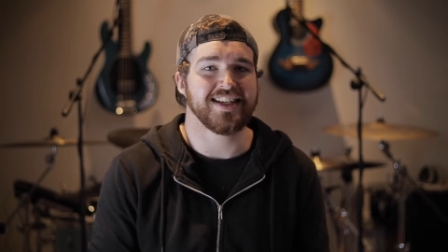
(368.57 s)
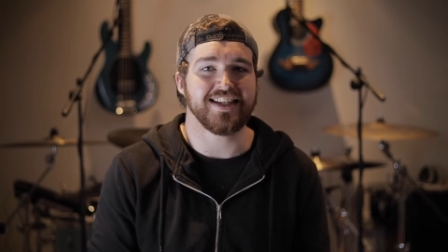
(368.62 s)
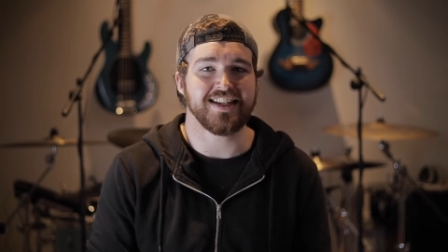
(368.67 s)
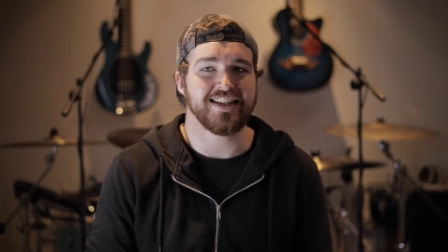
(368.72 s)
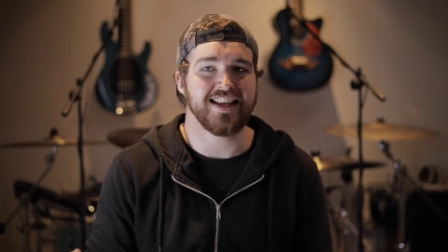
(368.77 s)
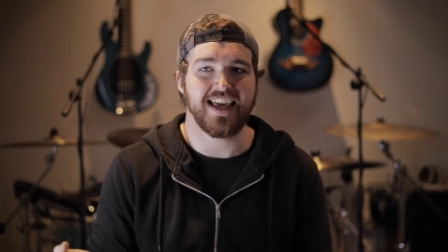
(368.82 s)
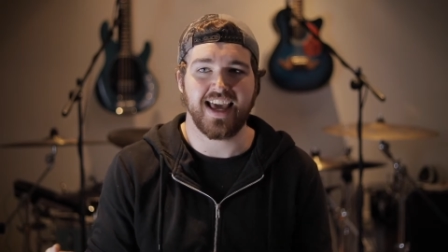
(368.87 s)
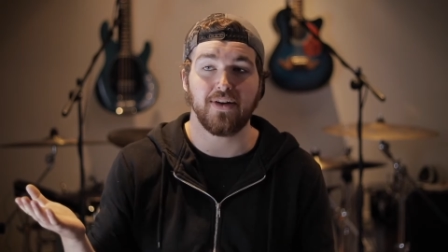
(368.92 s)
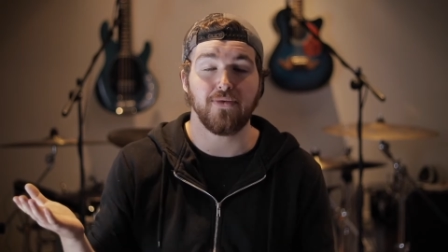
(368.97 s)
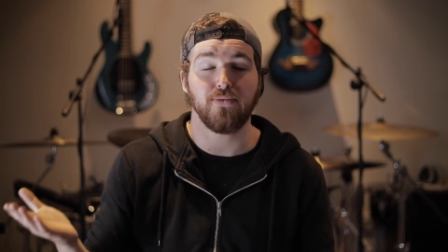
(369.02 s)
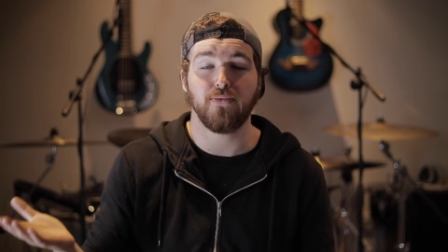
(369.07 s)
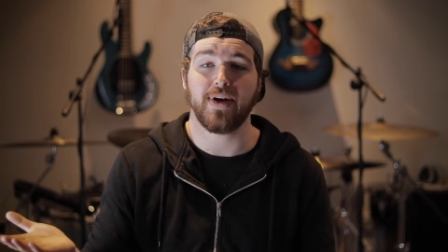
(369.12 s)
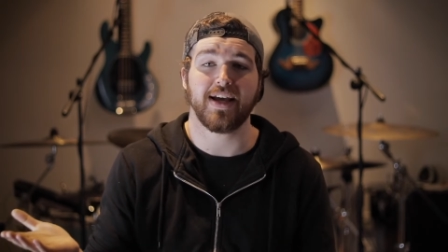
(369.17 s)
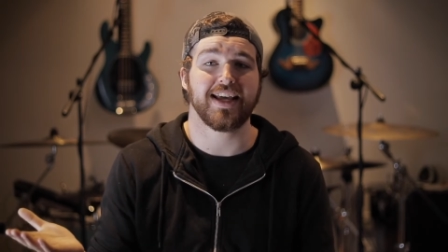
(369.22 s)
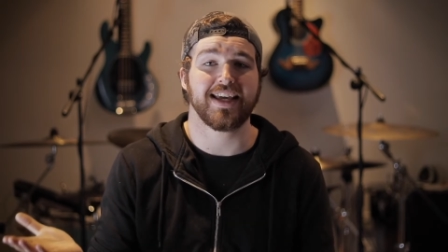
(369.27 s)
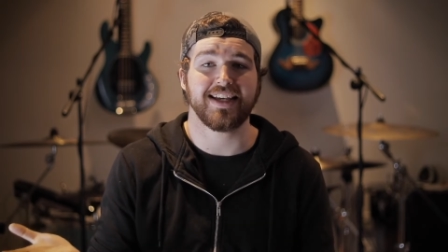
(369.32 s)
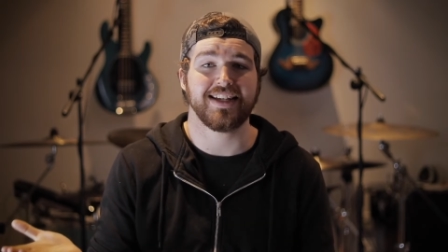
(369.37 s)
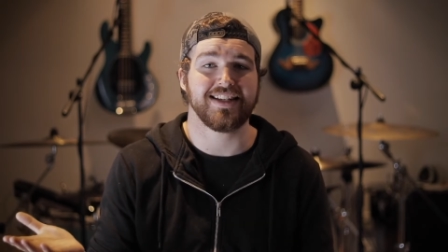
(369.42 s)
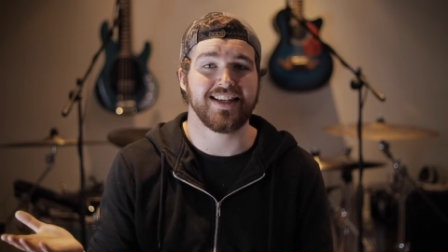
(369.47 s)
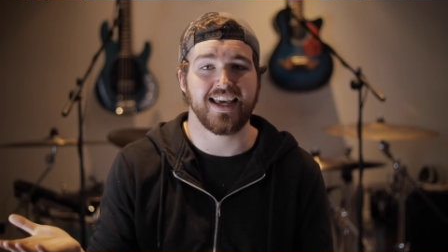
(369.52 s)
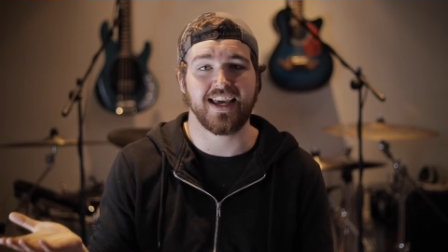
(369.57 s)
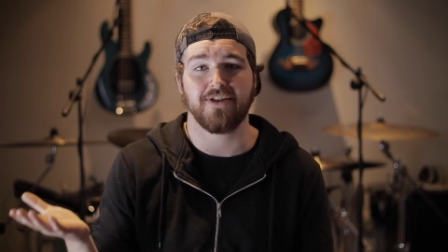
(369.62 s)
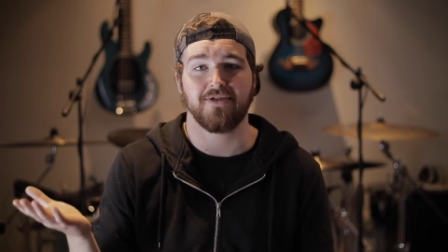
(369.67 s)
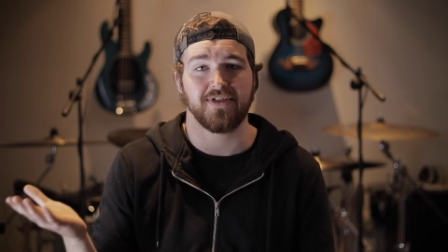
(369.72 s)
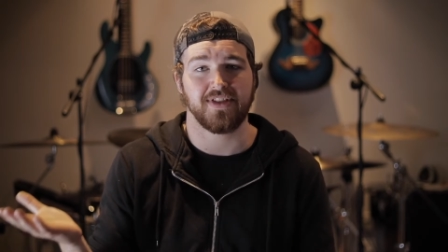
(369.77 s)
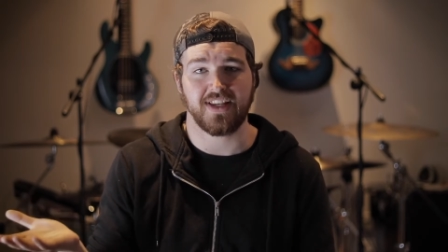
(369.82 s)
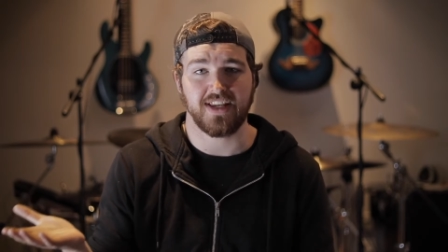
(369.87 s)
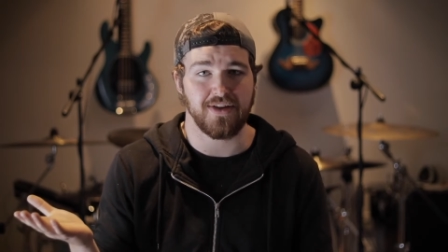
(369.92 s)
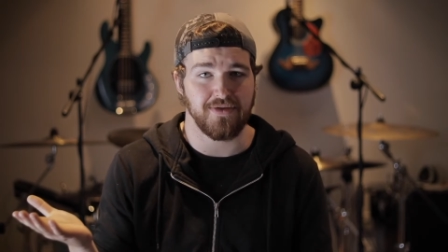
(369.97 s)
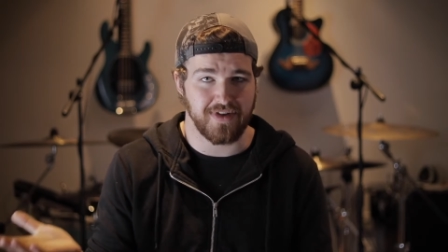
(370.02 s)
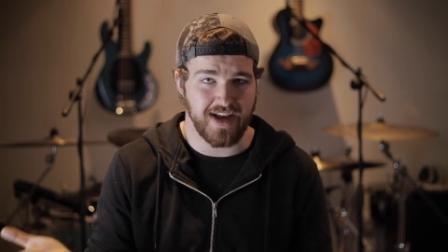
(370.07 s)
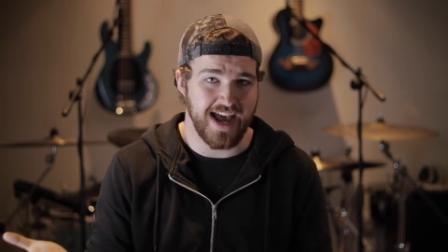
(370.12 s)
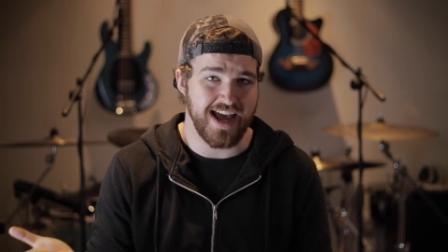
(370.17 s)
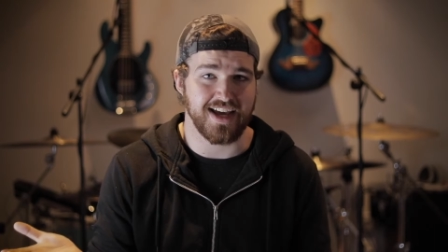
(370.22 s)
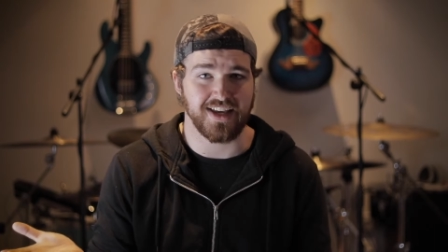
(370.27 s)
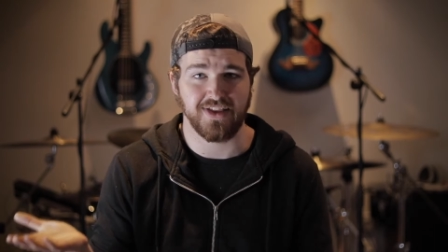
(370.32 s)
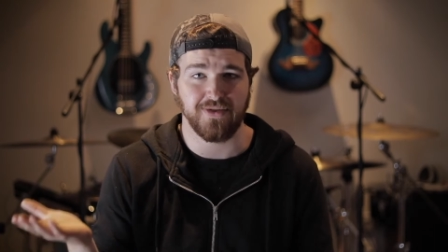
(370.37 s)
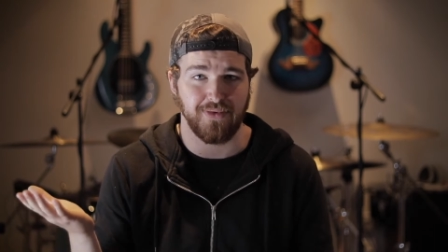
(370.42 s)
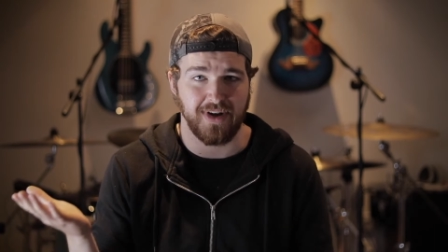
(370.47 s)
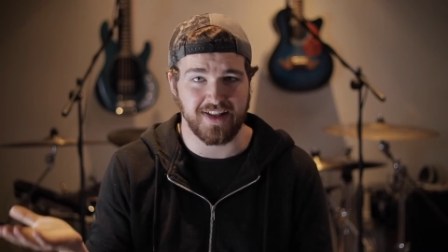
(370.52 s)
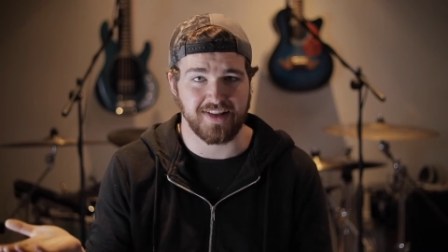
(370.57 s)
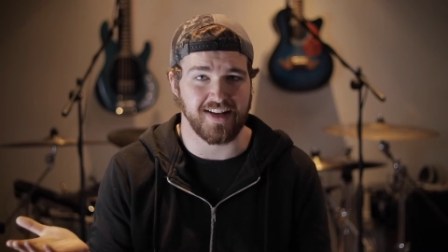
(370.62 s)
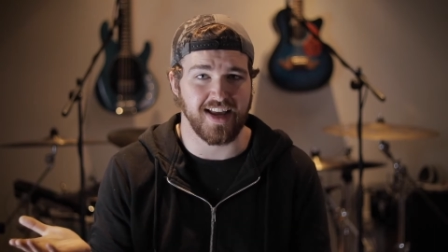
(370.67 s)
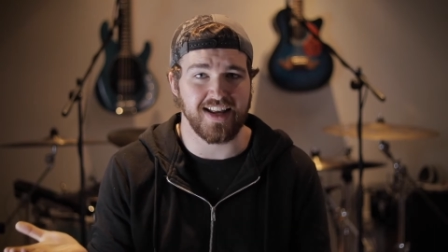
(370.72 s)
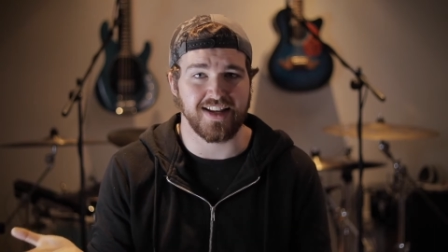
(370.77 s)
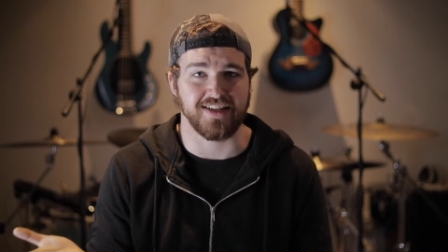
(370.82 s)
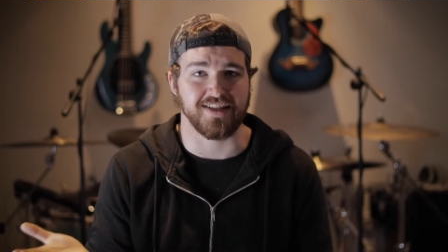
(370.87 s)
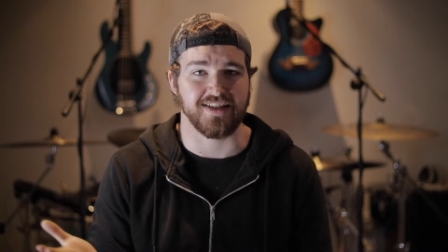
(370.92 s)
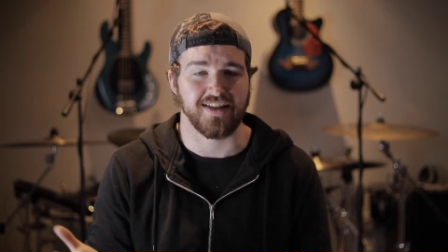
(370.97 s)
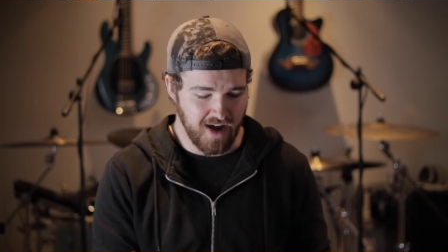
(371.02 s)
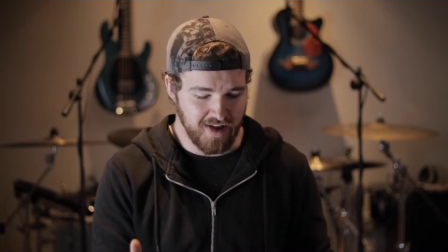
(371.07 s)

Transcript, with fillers: in in Wicked here in the U K in the West End.